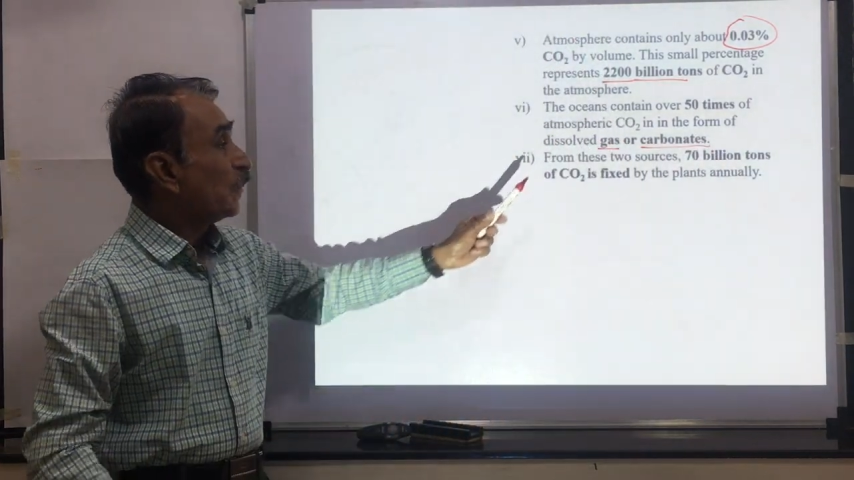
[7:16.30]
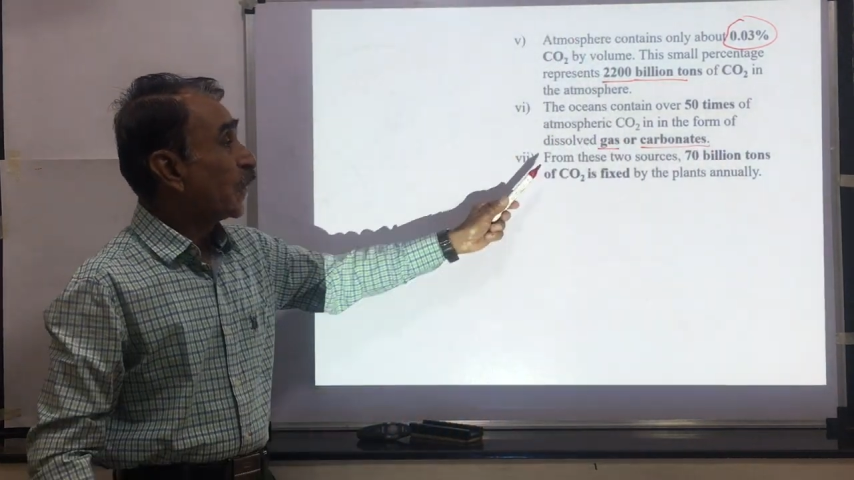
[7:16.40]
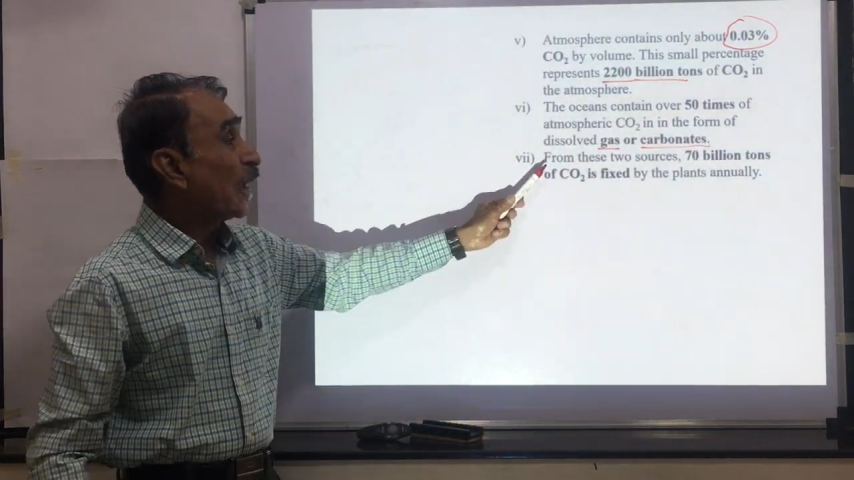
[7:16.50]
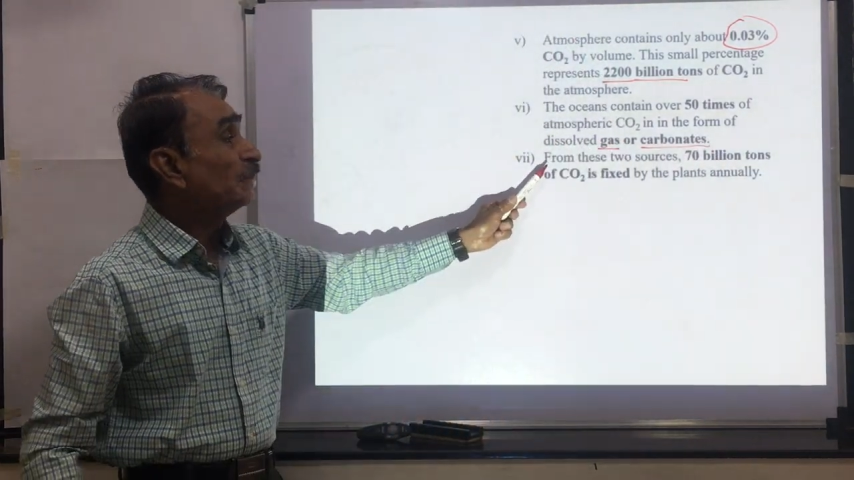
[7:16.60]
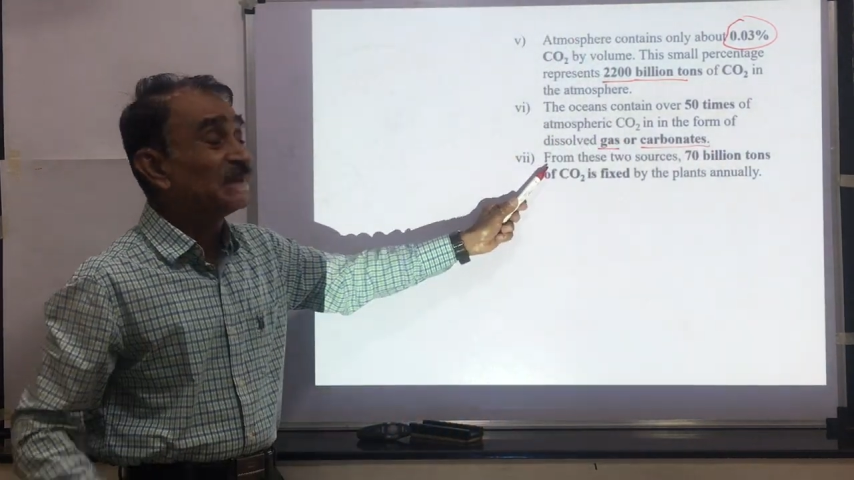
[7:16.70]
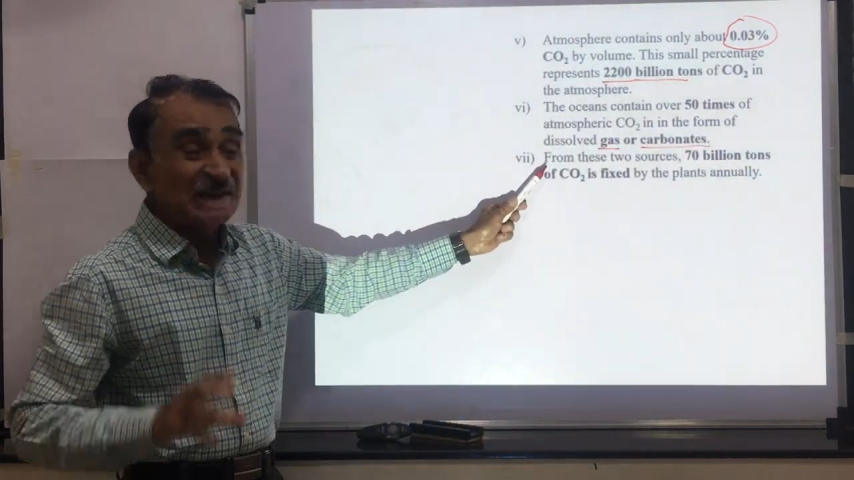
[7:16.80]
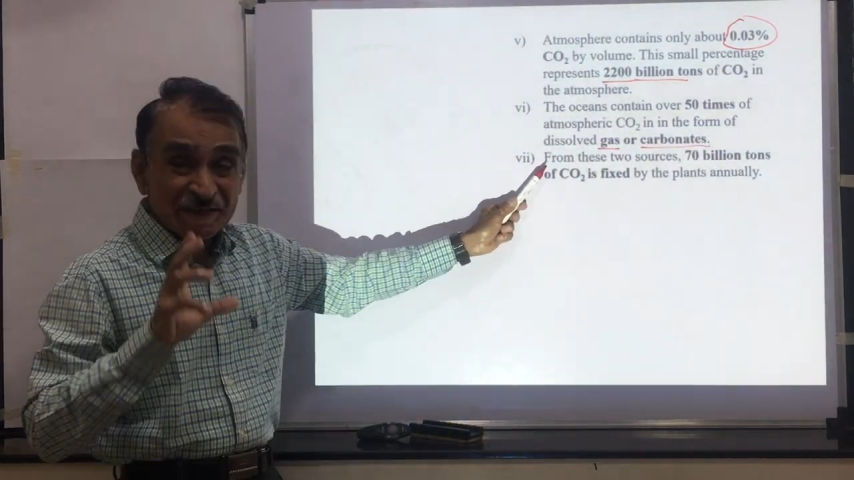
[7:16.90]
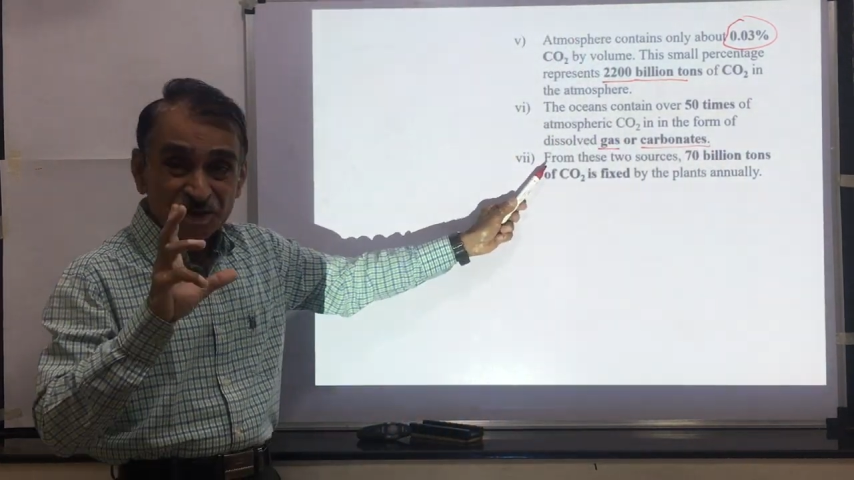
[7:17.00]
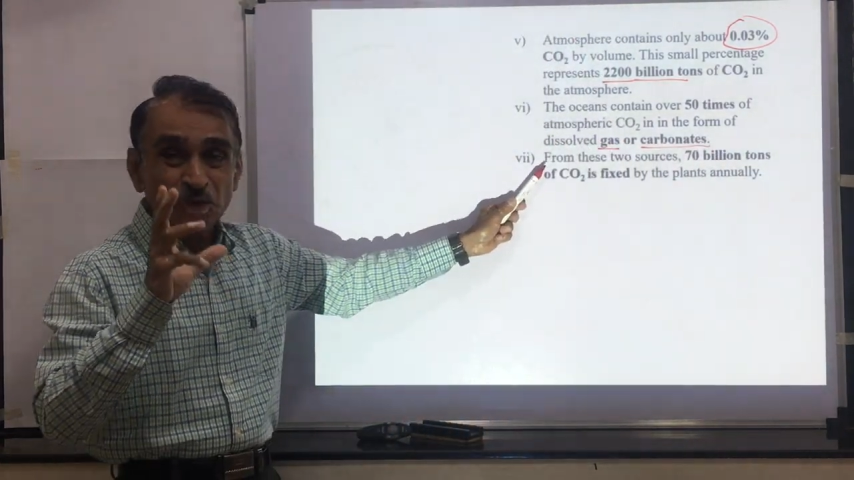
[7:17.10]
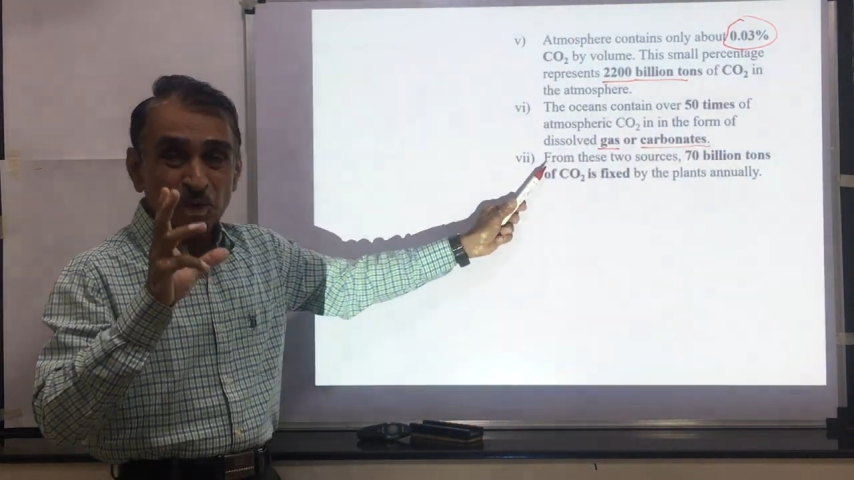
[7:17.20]
From
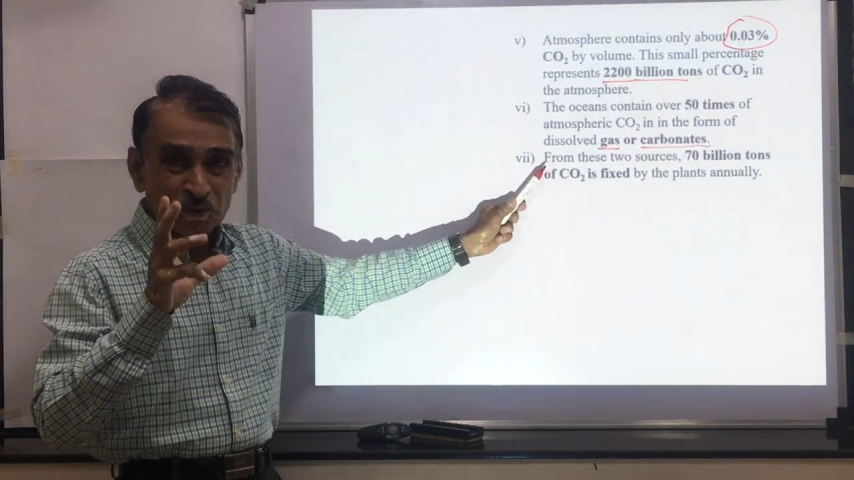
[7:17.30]
these two